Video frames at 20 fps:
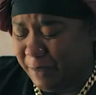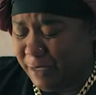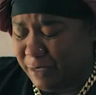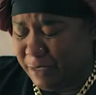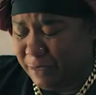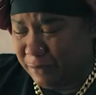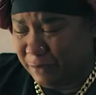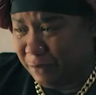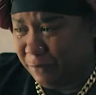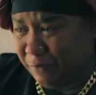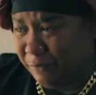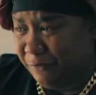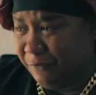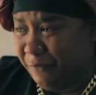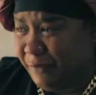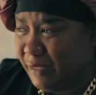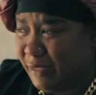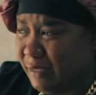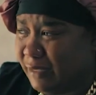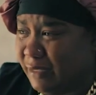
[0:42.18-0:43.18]
I just
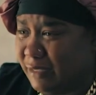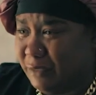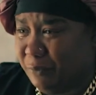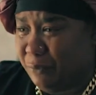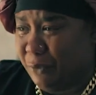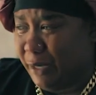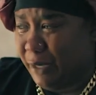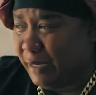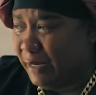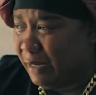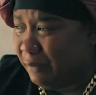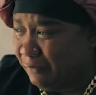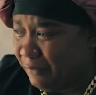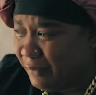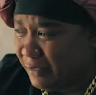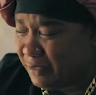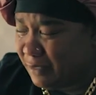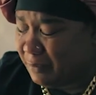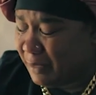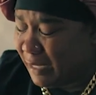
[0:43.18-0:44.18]
feel his breath left
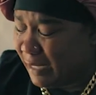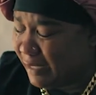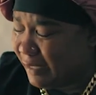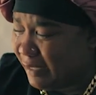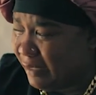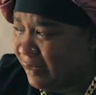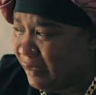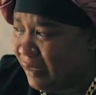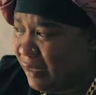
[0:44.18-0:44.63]
his body.